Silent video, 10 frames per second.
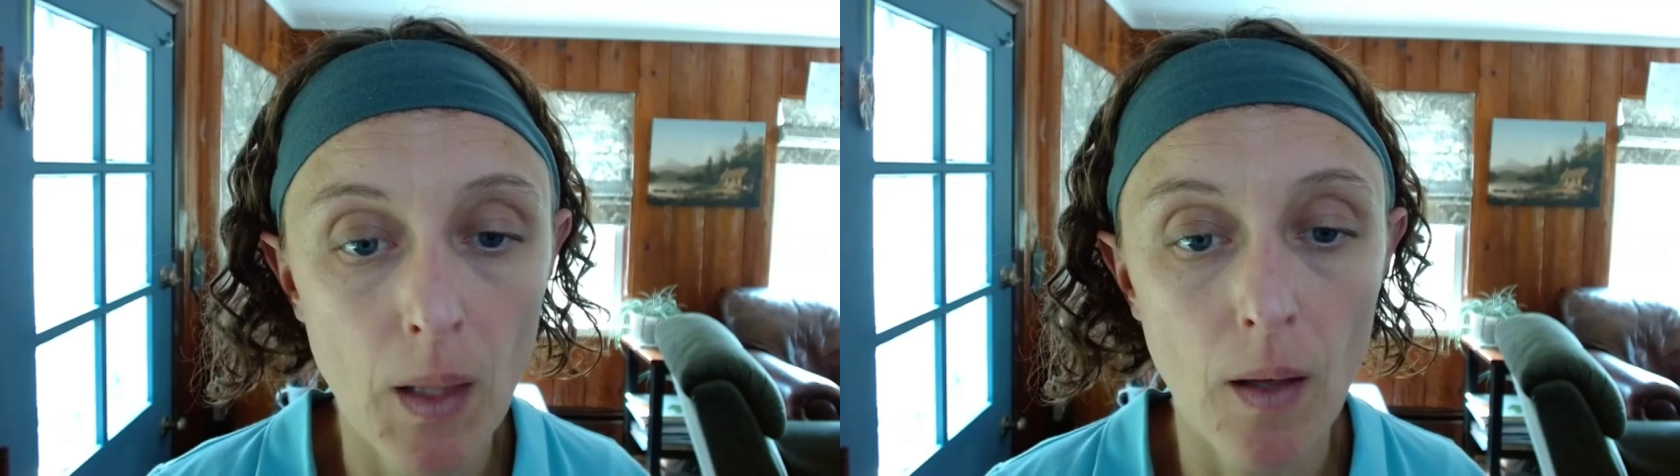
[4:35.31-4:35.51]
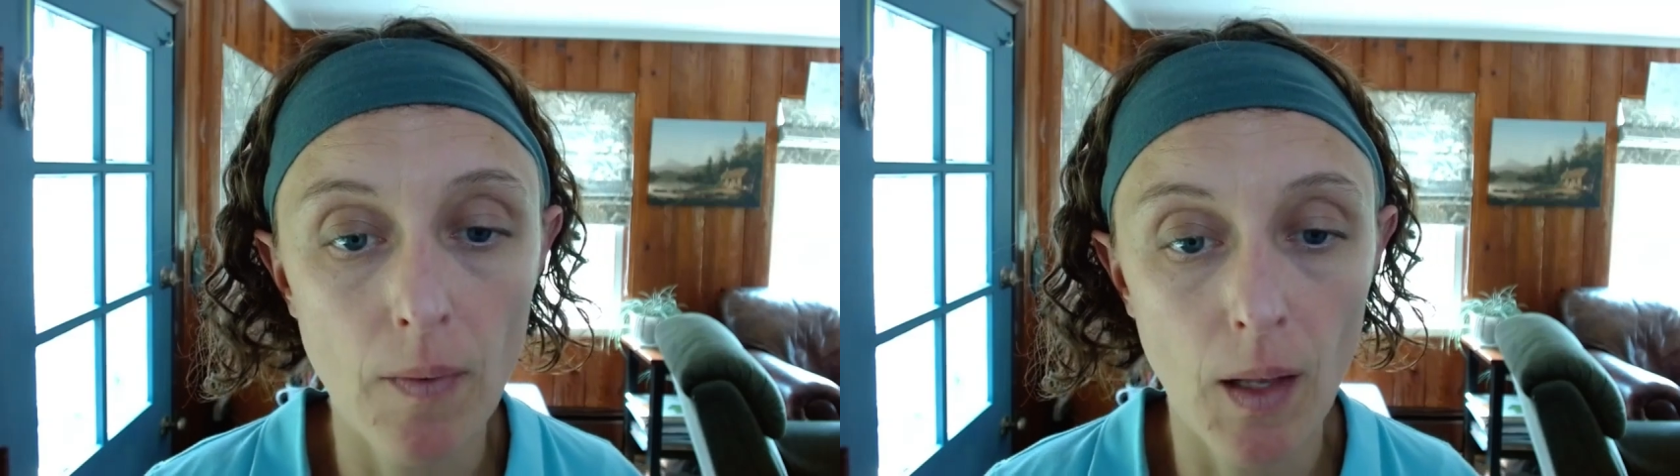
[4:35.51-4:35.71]

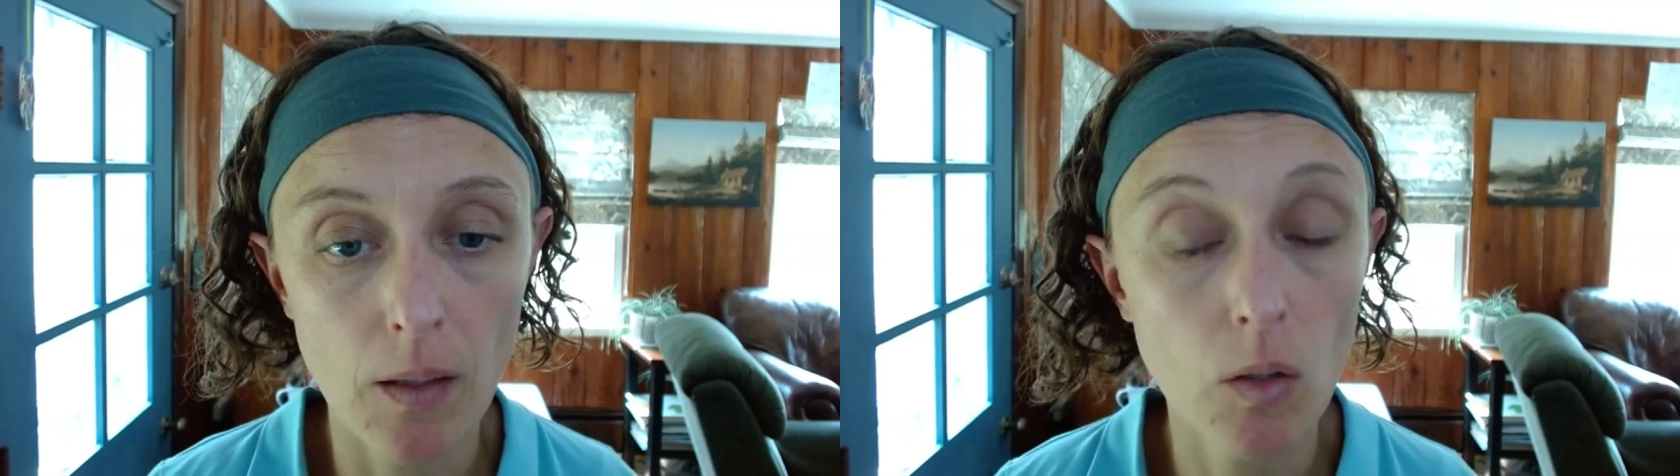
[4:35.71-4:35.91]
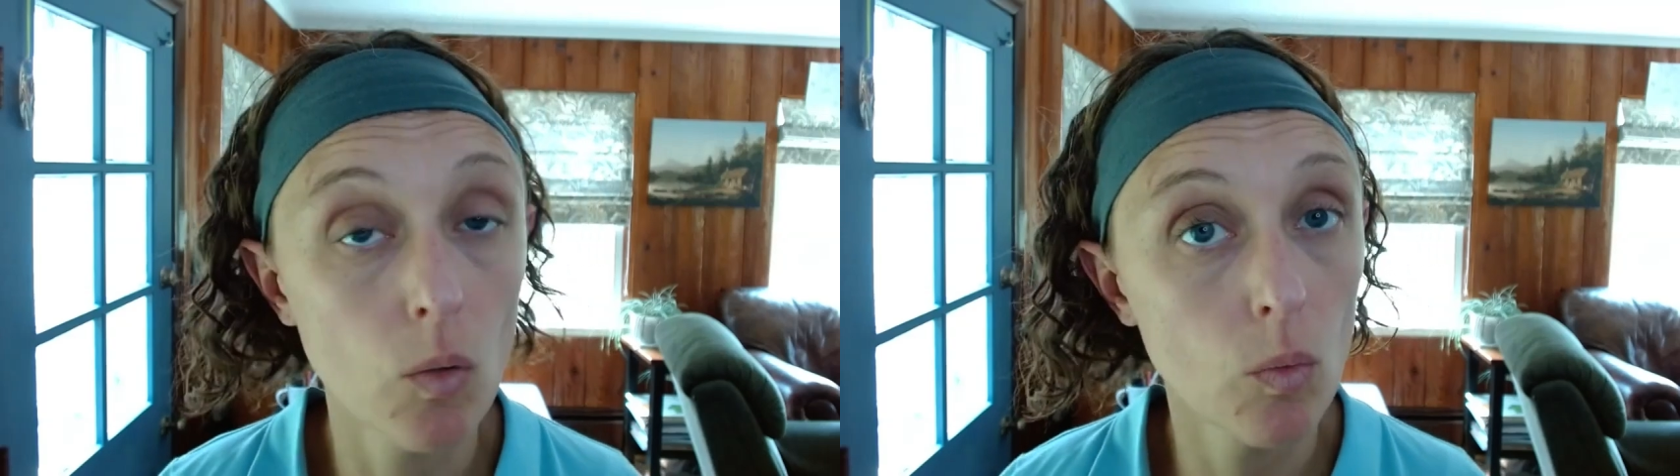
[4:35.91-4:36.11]
And
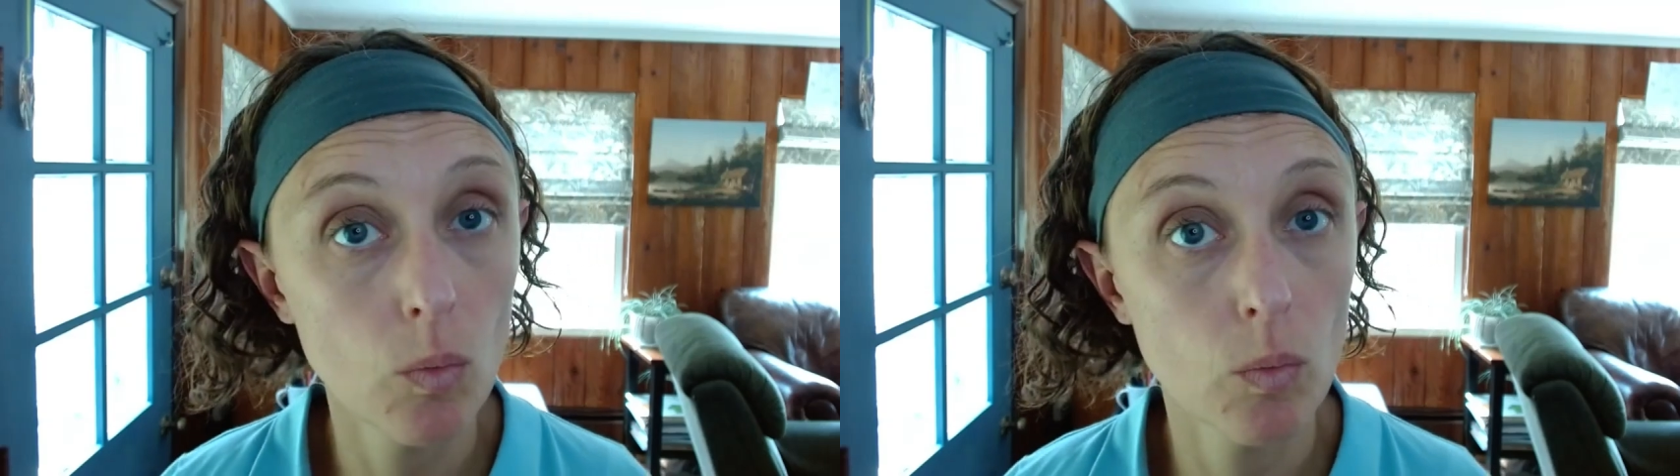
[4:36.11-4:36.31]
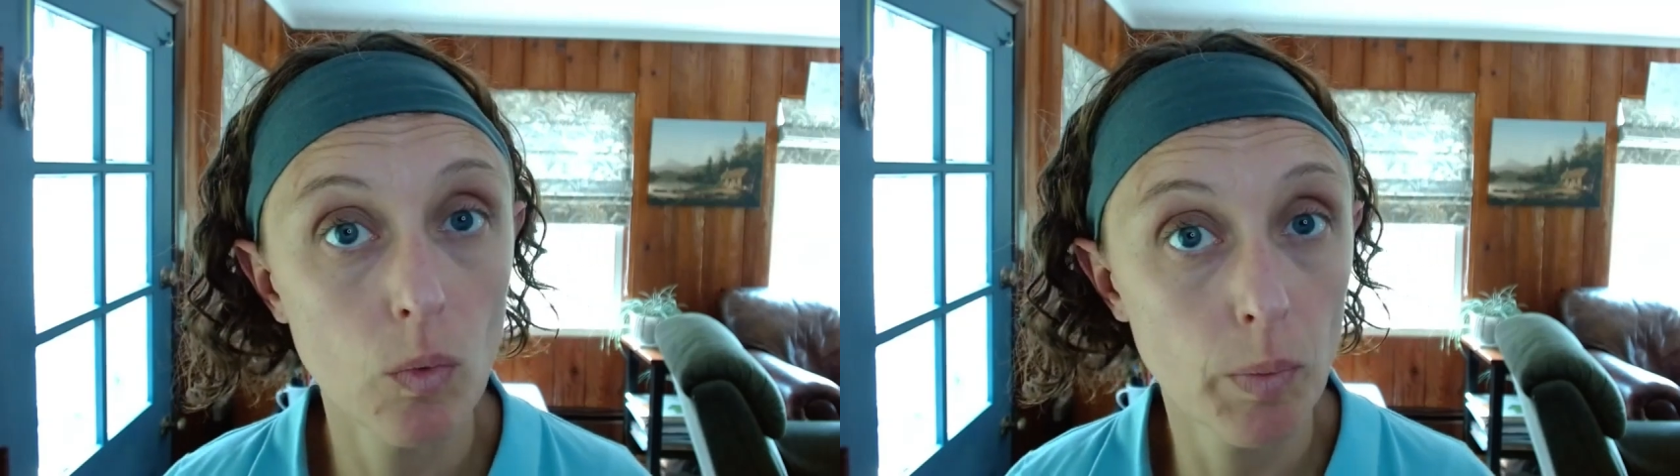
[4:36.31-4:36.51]
then you
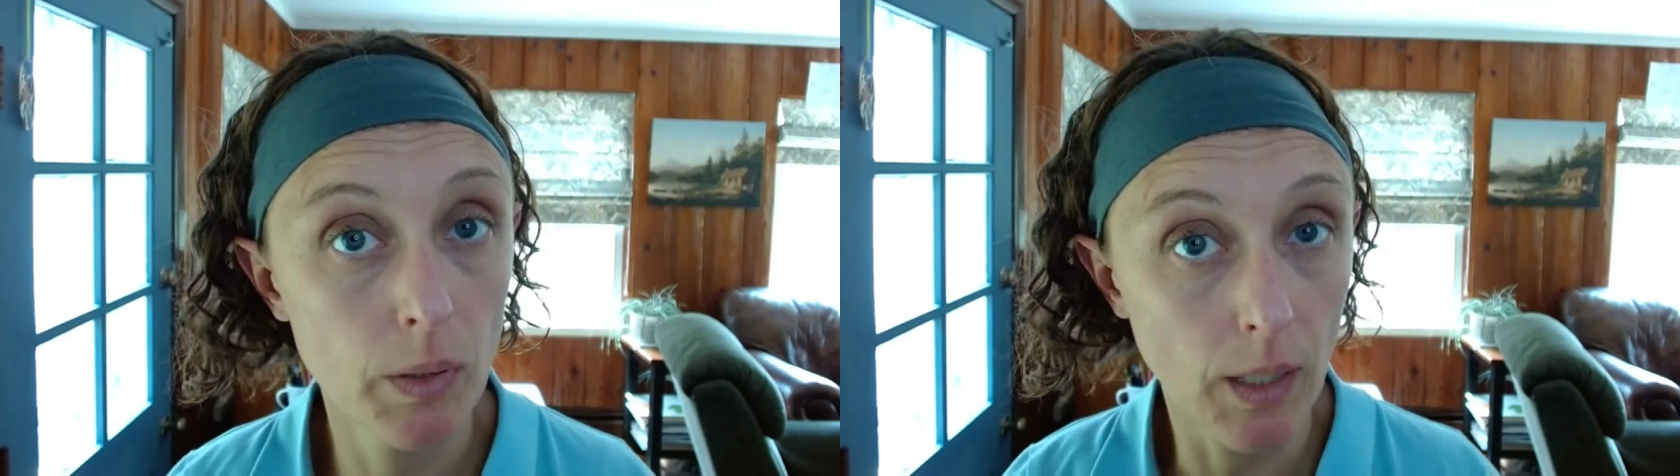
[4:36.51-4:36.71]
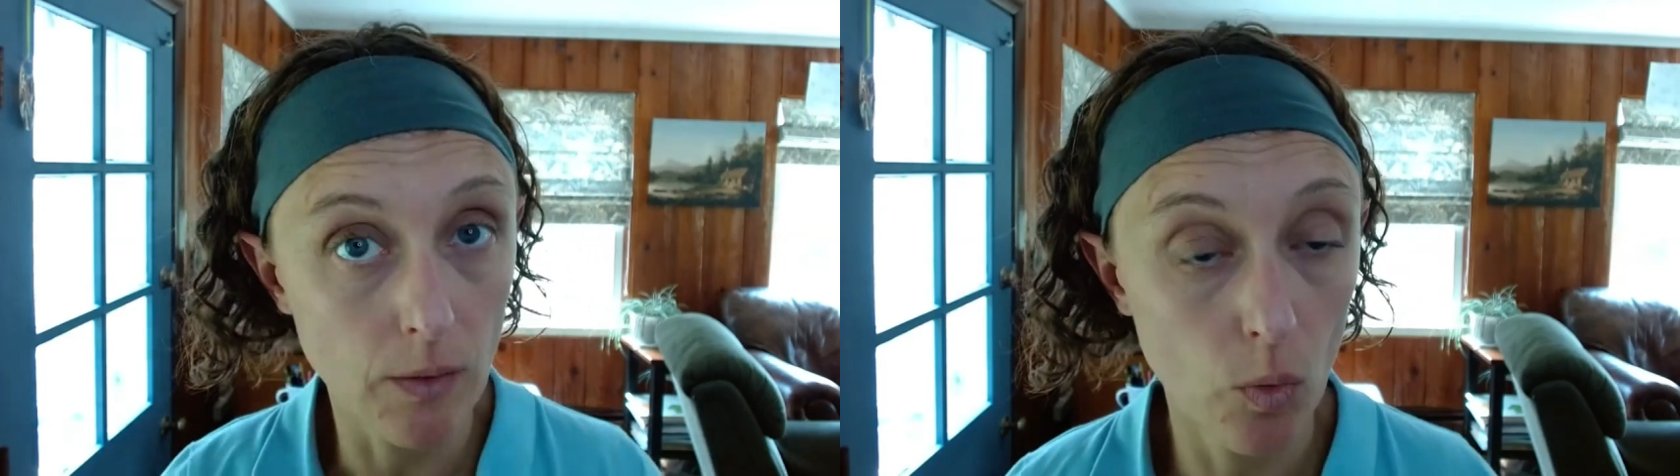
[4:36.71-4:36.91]
will
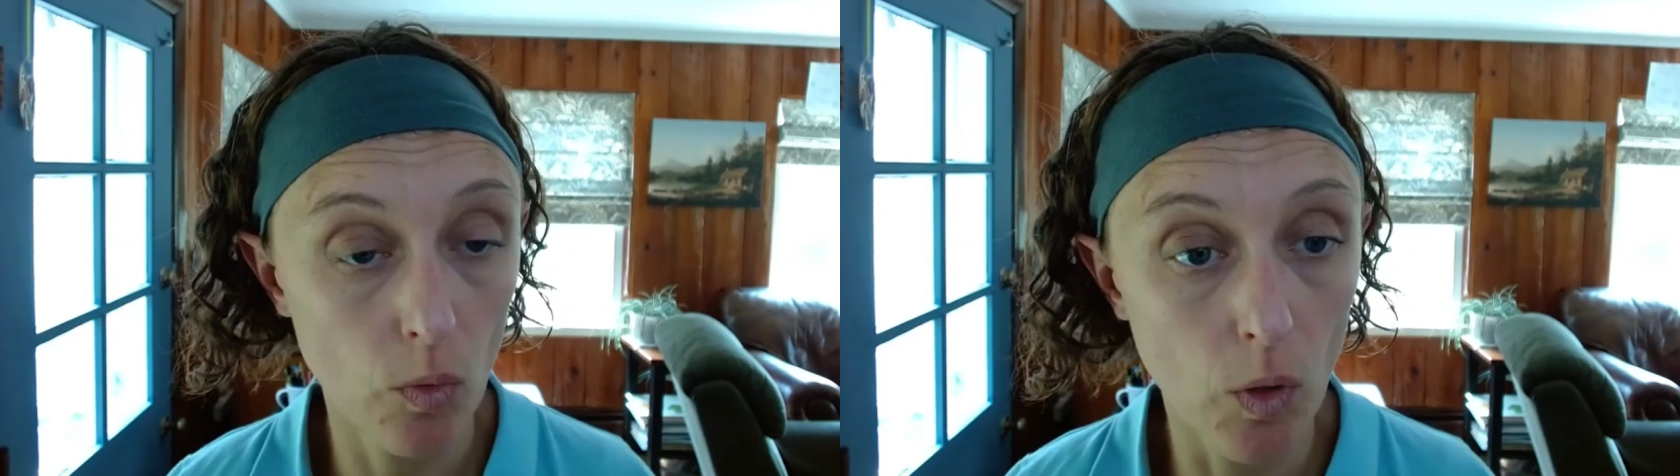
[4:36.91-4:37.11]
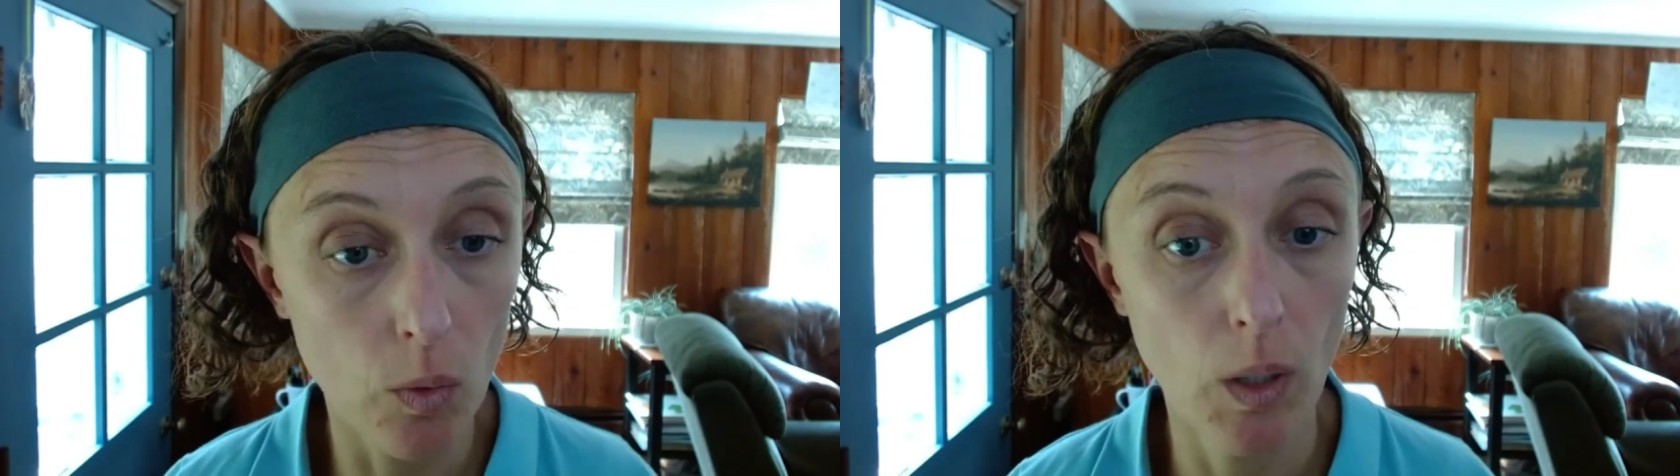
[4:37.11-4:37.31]
put that to
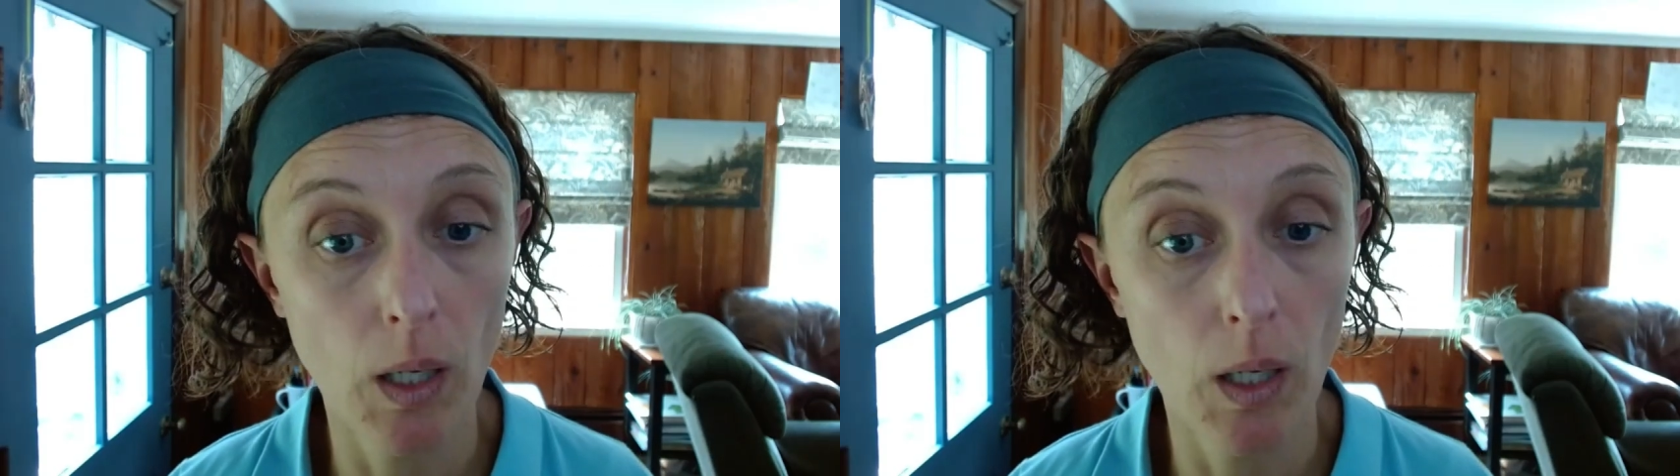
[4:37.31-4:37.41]
a vote